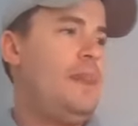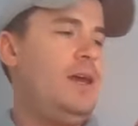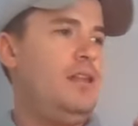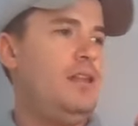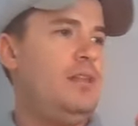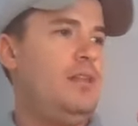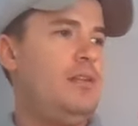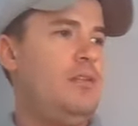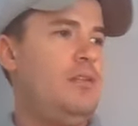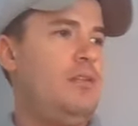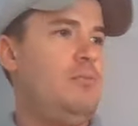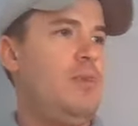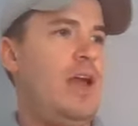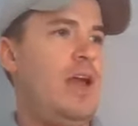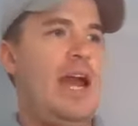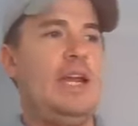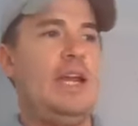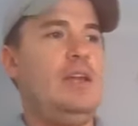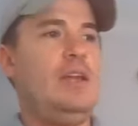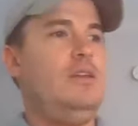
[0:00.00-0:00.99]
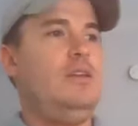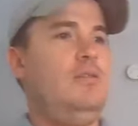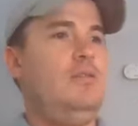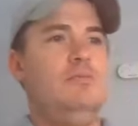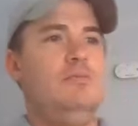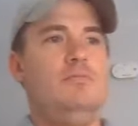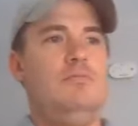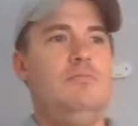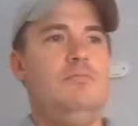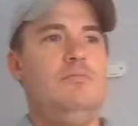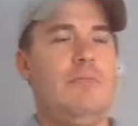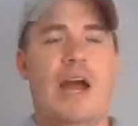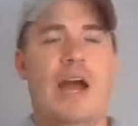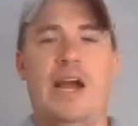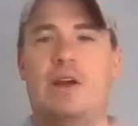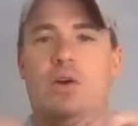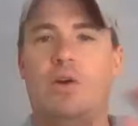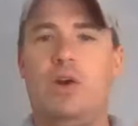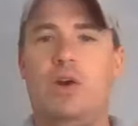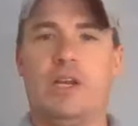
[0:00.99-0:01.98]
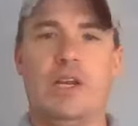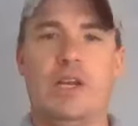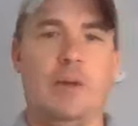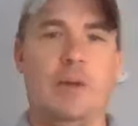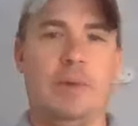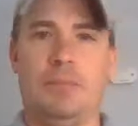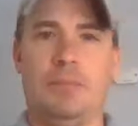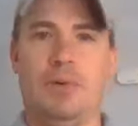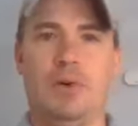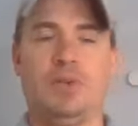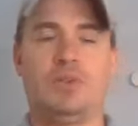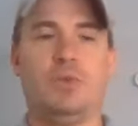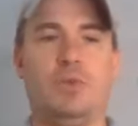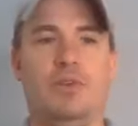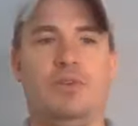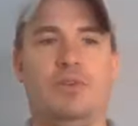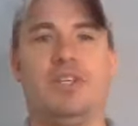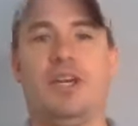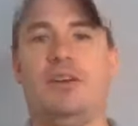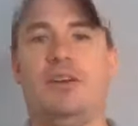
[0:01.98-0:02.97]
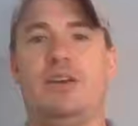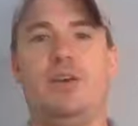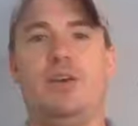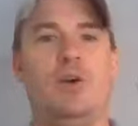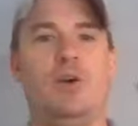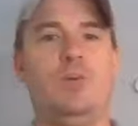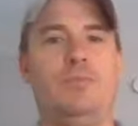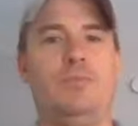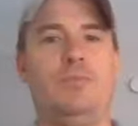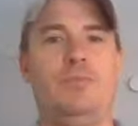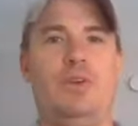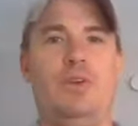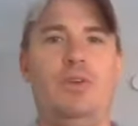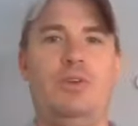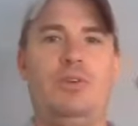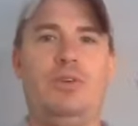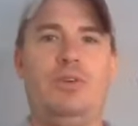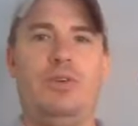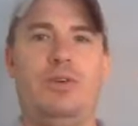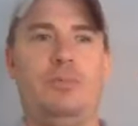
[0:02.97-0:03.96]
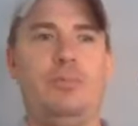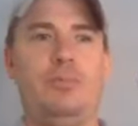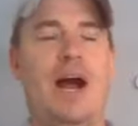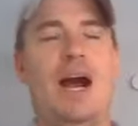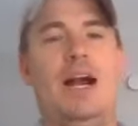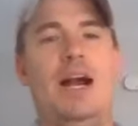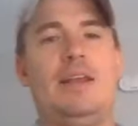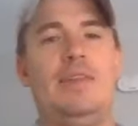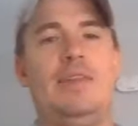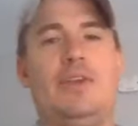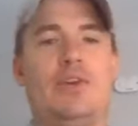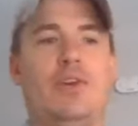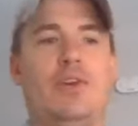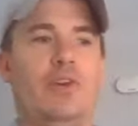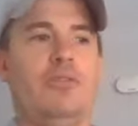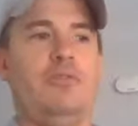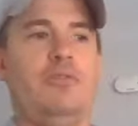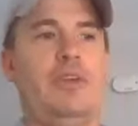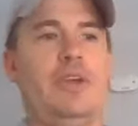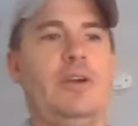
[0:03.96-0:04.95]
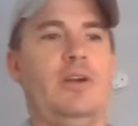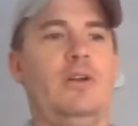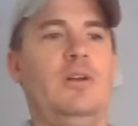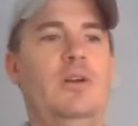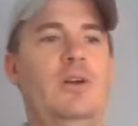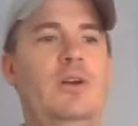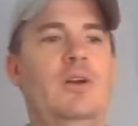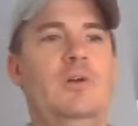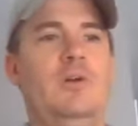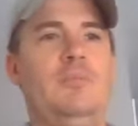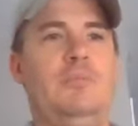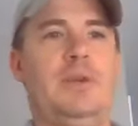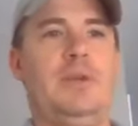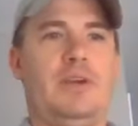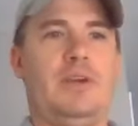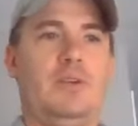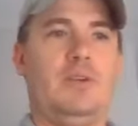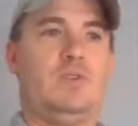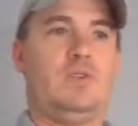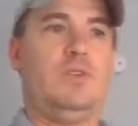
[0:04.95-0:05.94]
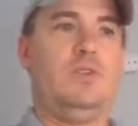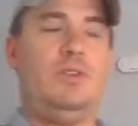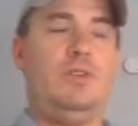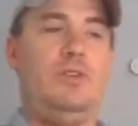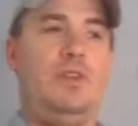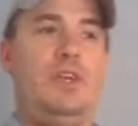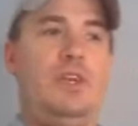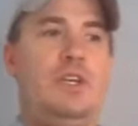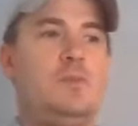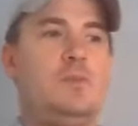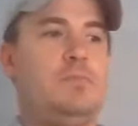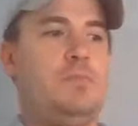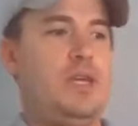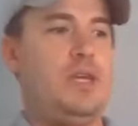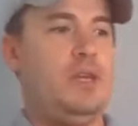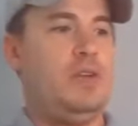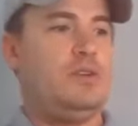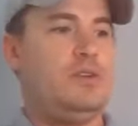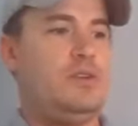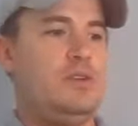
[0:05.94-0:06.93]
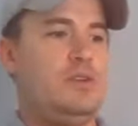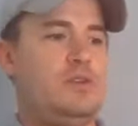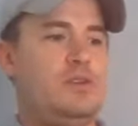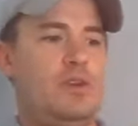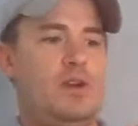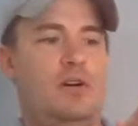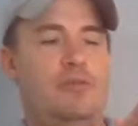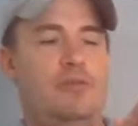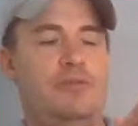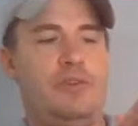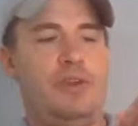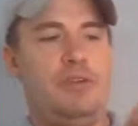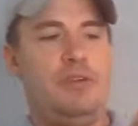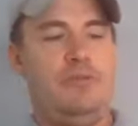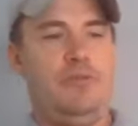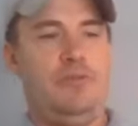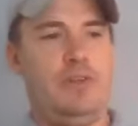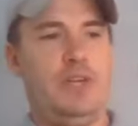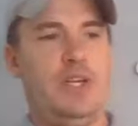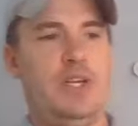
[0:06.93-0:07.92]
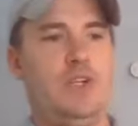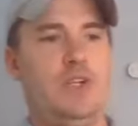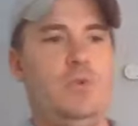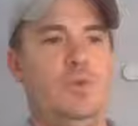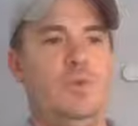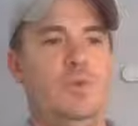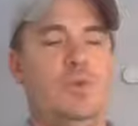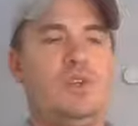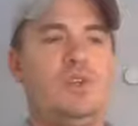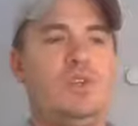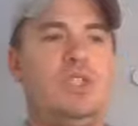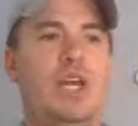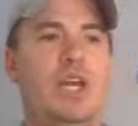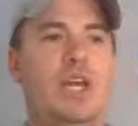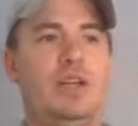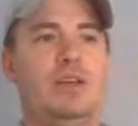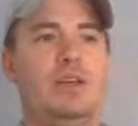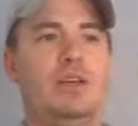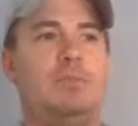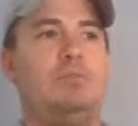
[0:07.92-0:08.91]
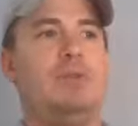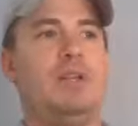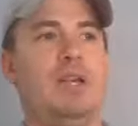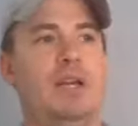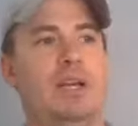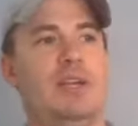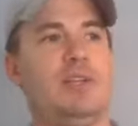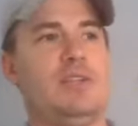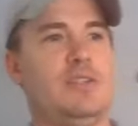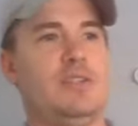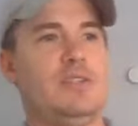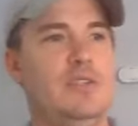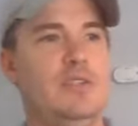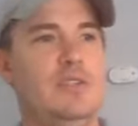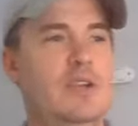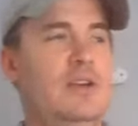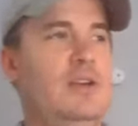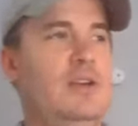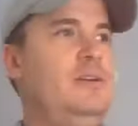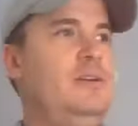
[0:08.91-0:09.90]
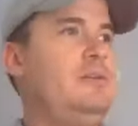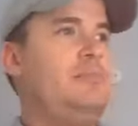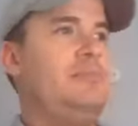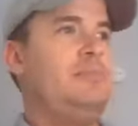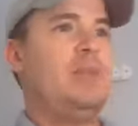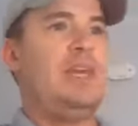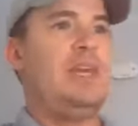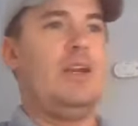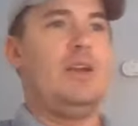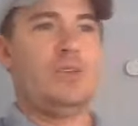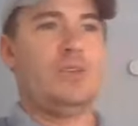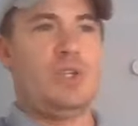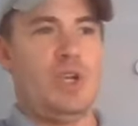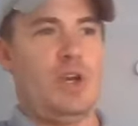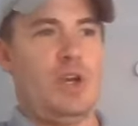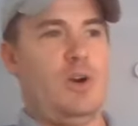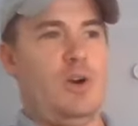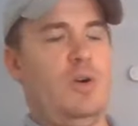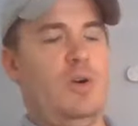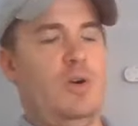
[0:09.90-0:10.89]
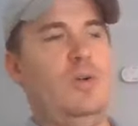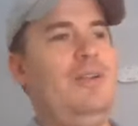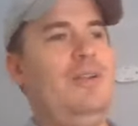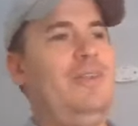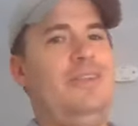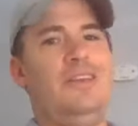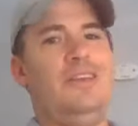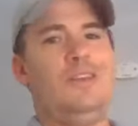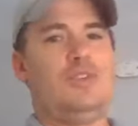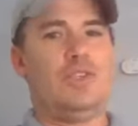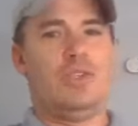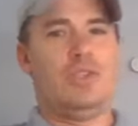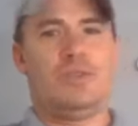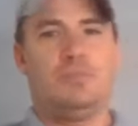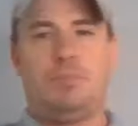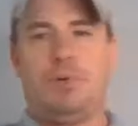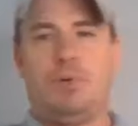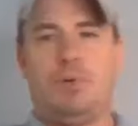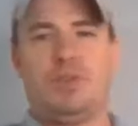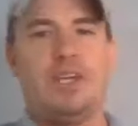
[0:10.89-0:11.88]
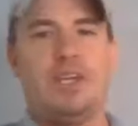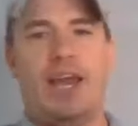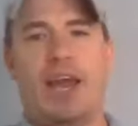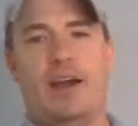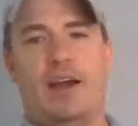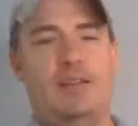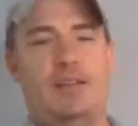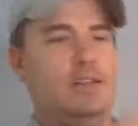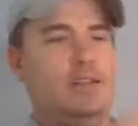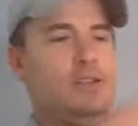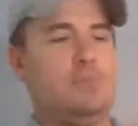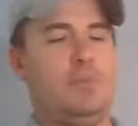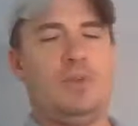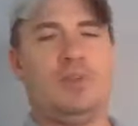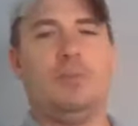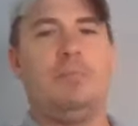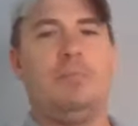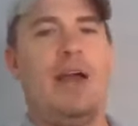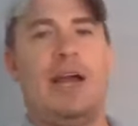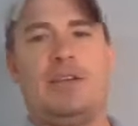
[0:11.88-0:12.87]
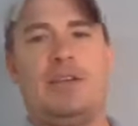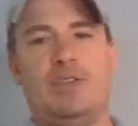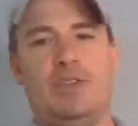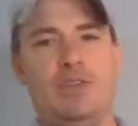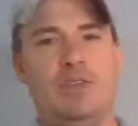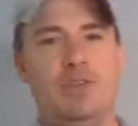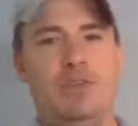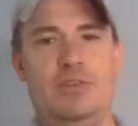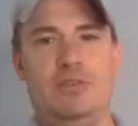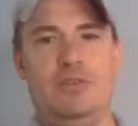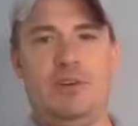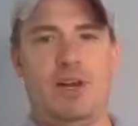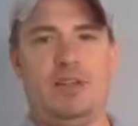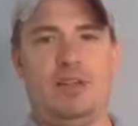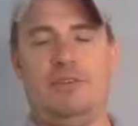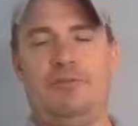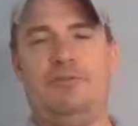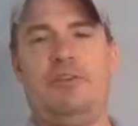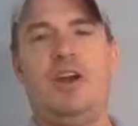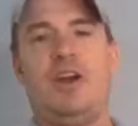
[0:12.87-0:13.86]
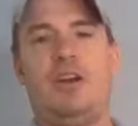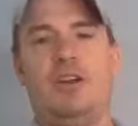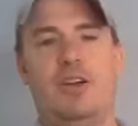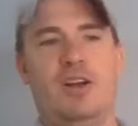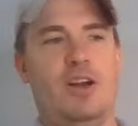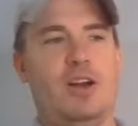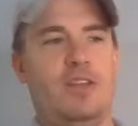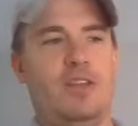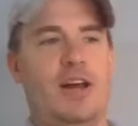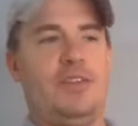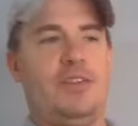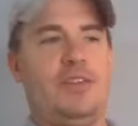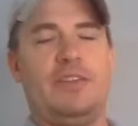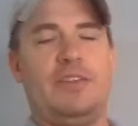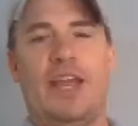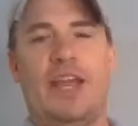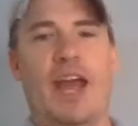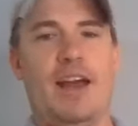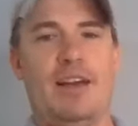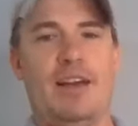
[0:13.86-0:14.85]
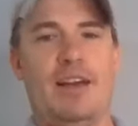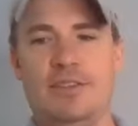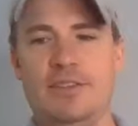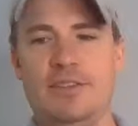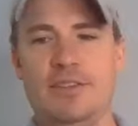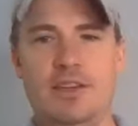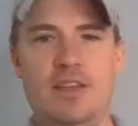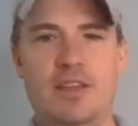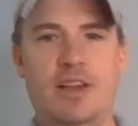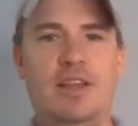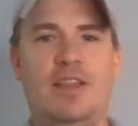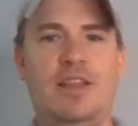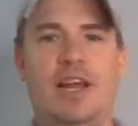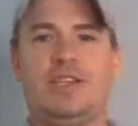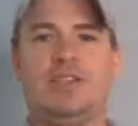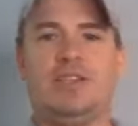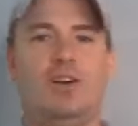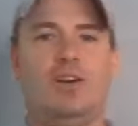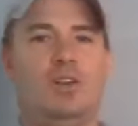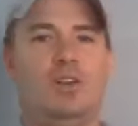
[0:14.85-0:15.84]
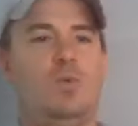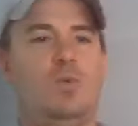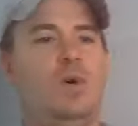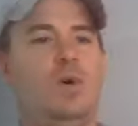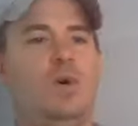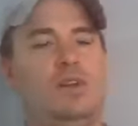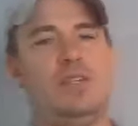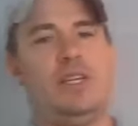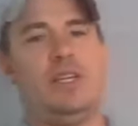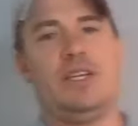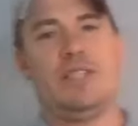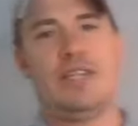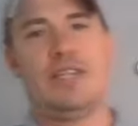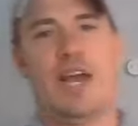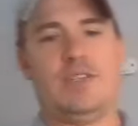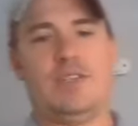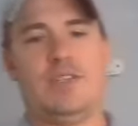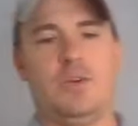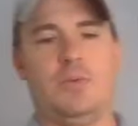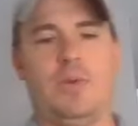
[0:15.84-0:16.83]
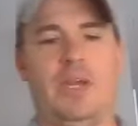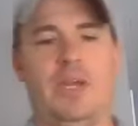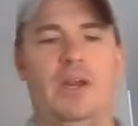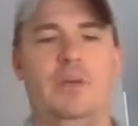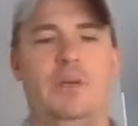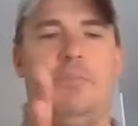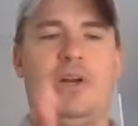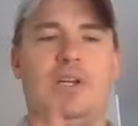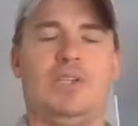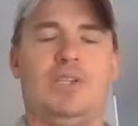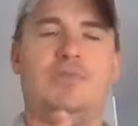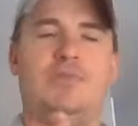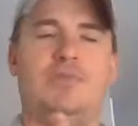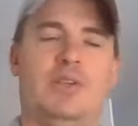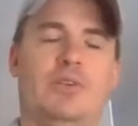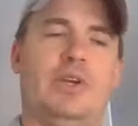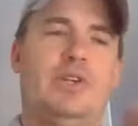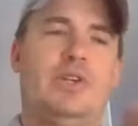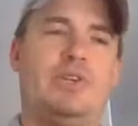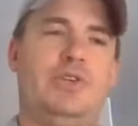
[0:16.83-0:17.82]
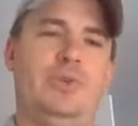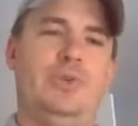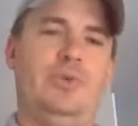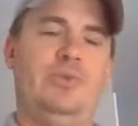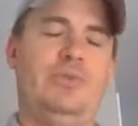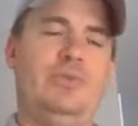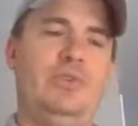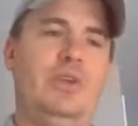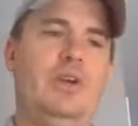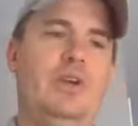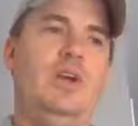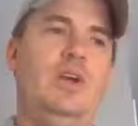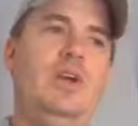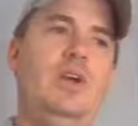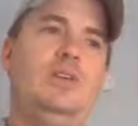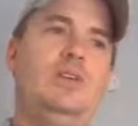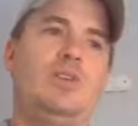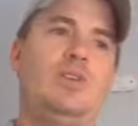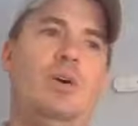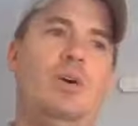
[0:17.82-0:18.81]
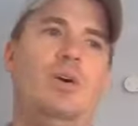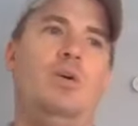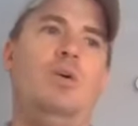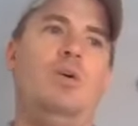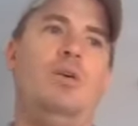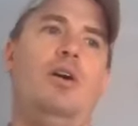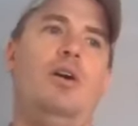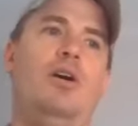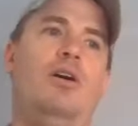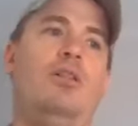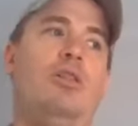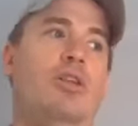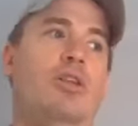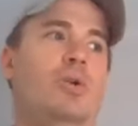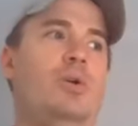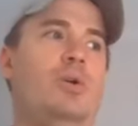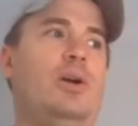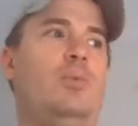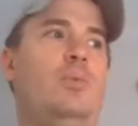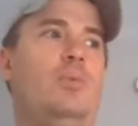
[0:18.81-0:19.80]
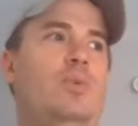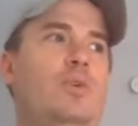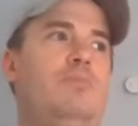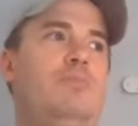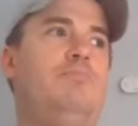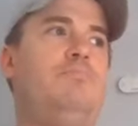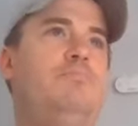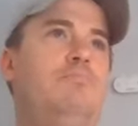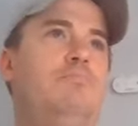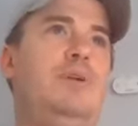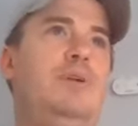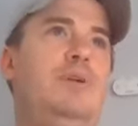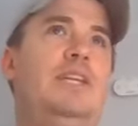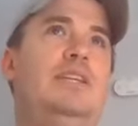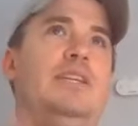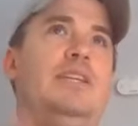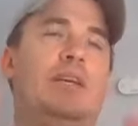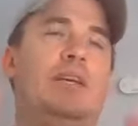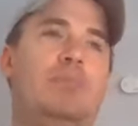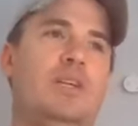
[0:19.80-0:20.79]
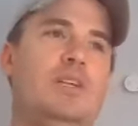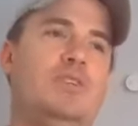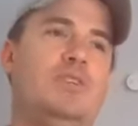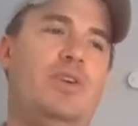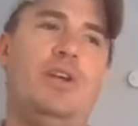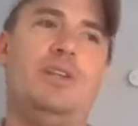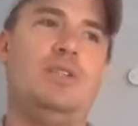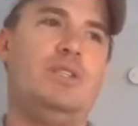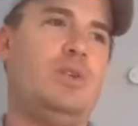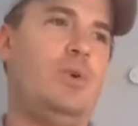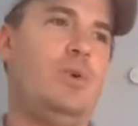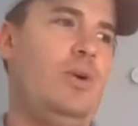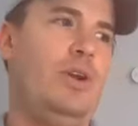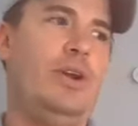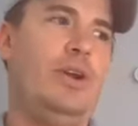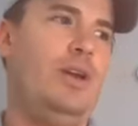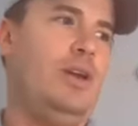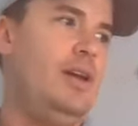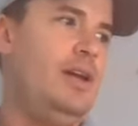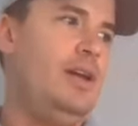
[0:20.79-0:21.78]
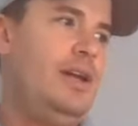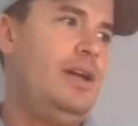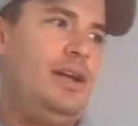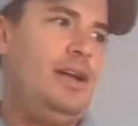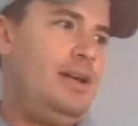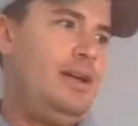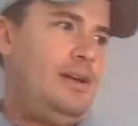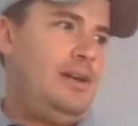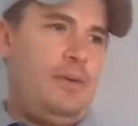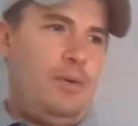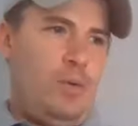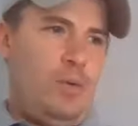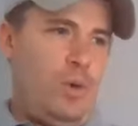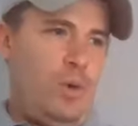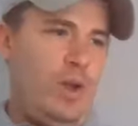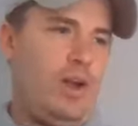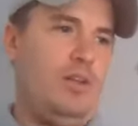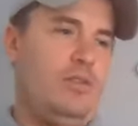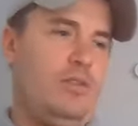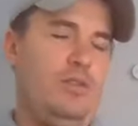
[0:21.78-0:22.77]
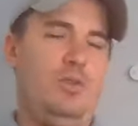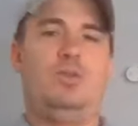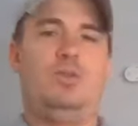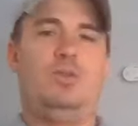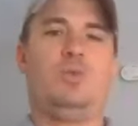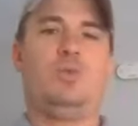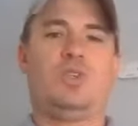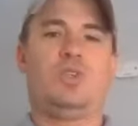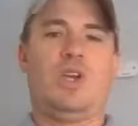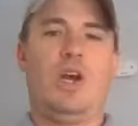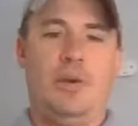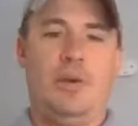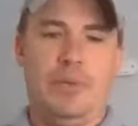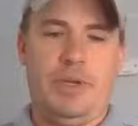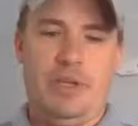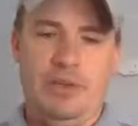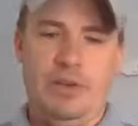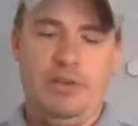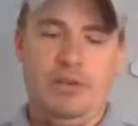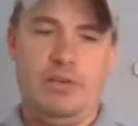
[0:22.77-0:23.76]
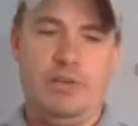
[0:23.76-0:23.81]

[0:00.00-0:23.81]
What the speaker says: That any macroeconomic person would have said, no, you're behind the curve here, because these pieces of inflation were set into place years ago. This just put the match on the fire, or on the gas. That's all it was. It exacerbated a bunch of other issues. So although it would be deemed as transitory, we all knew this was coming.